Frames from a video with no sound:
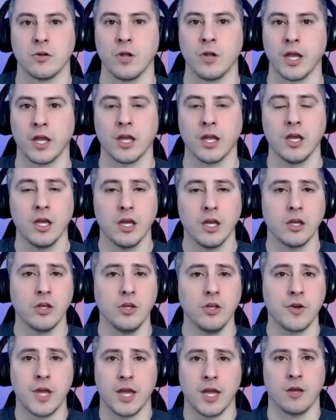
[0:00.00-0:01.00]
like
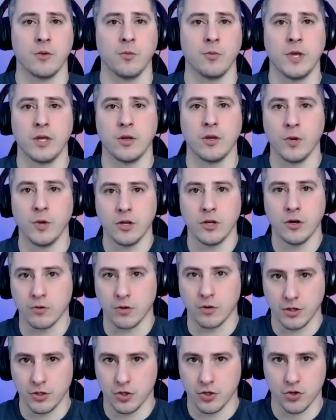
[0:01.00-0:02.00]
you can't, we don't
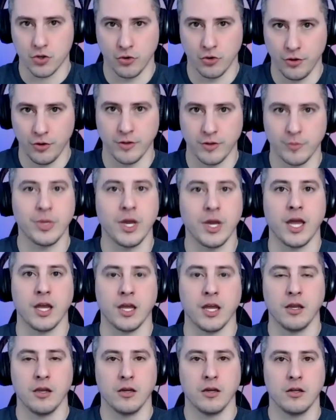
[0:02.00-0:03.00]
control the
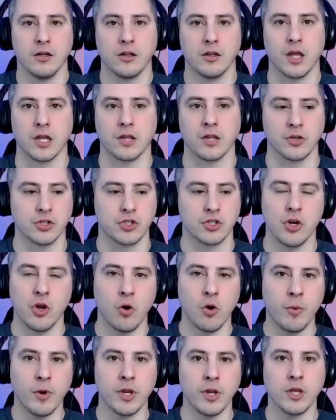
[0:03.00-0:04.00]
pay. Like there's
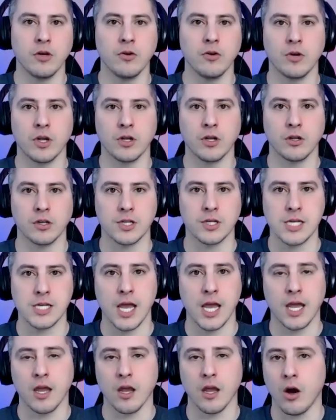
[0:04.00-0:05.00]
nobody who can
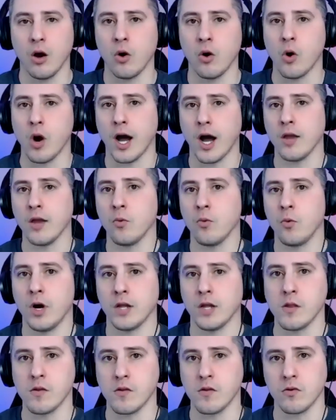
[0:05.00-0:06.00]
say, oh, I
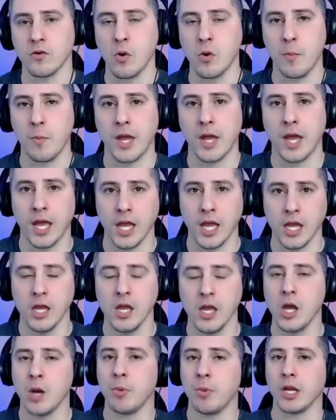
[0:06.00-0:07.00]
want to pay.
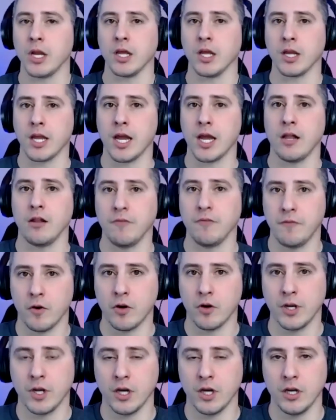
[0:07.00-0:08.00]
But in
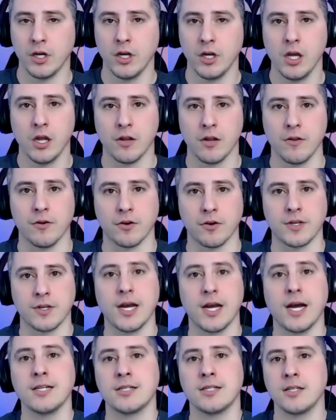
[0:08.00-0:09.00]
California, they're
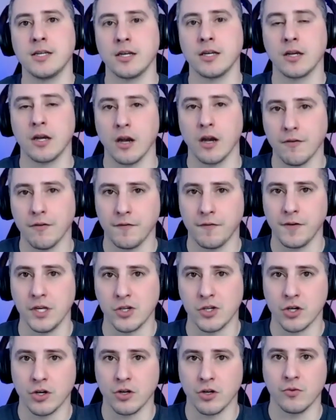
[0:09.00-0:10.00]
testing a
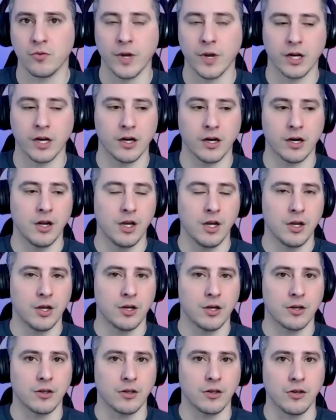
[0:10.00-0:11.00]
feature where
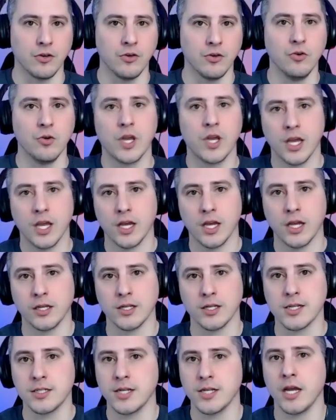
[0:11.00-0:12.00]
you can
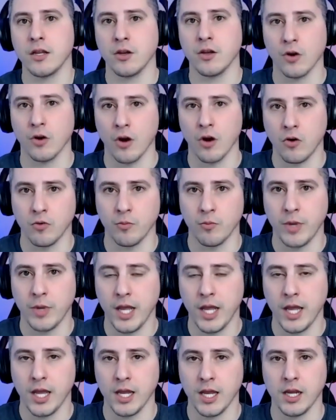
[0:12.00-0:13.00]
set your own
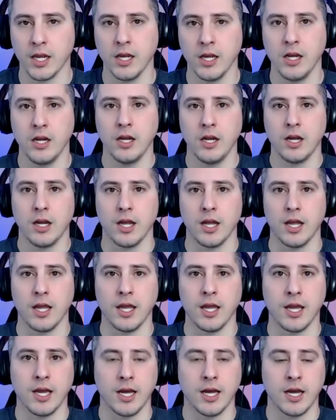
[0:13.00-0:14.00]
pay.
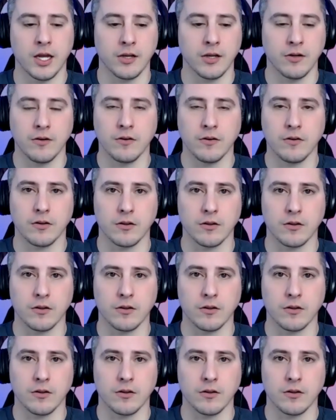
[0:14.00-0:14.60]
And